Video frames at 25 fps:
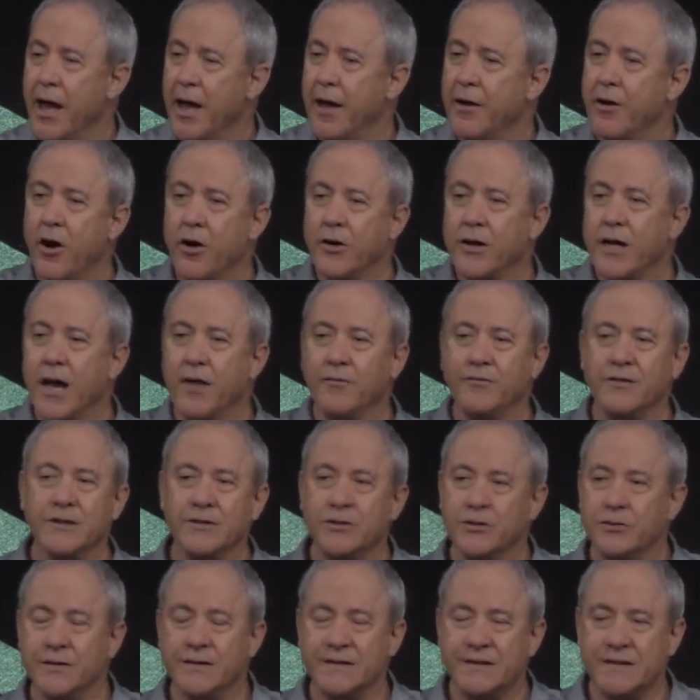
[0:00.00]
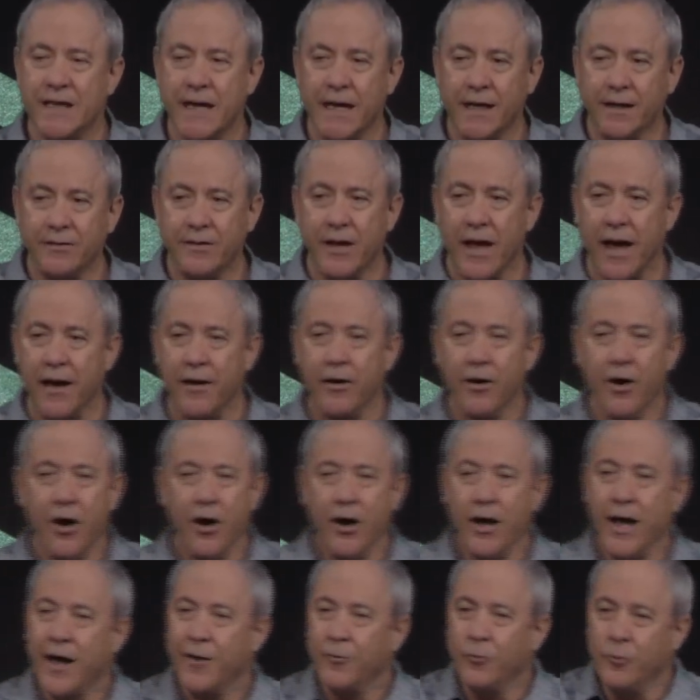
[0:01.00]
And all you have to do is take that,
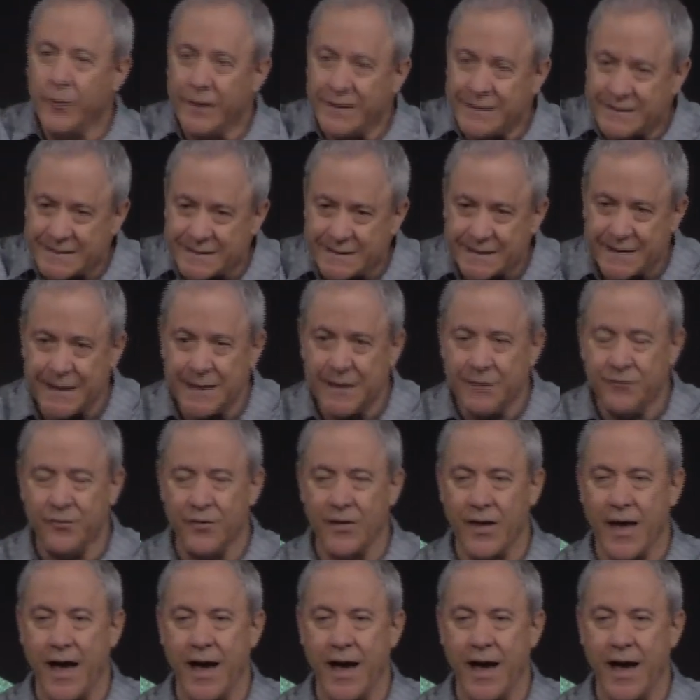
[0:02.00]
receive